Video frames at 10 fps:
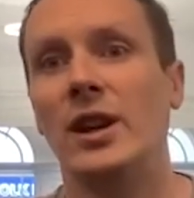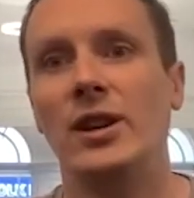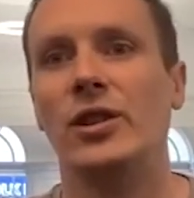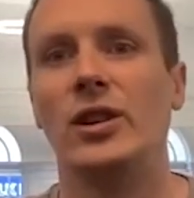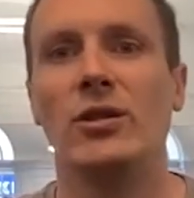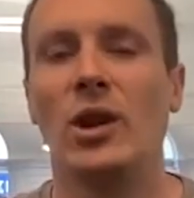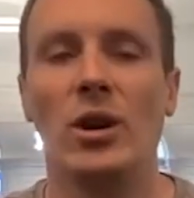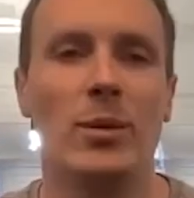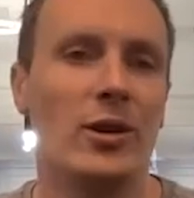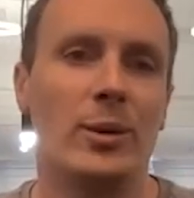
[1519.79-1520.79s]
net
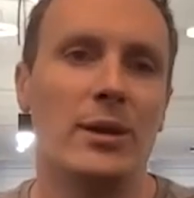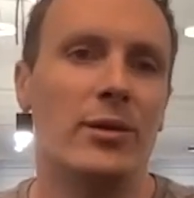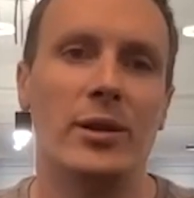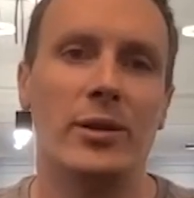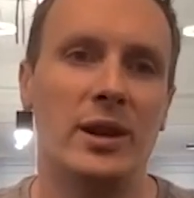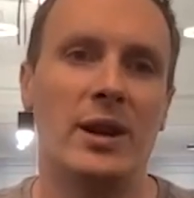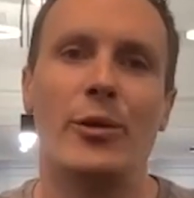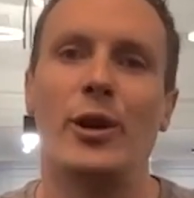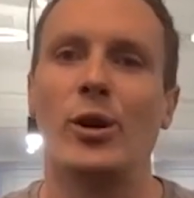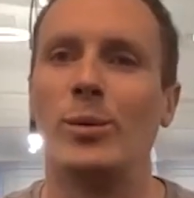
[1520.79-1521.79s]
zero by 2050 and
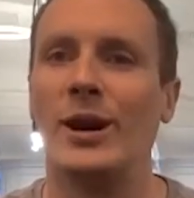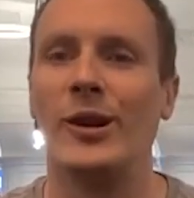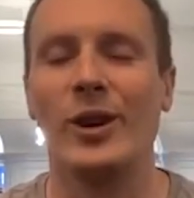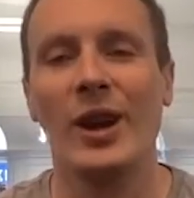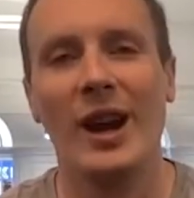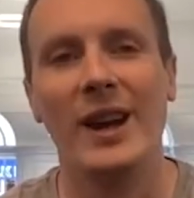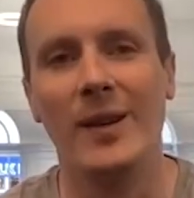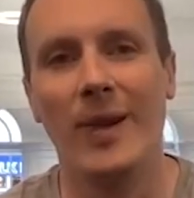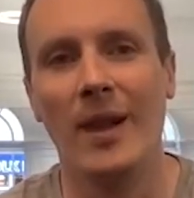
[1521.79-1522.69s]
everything will be okay.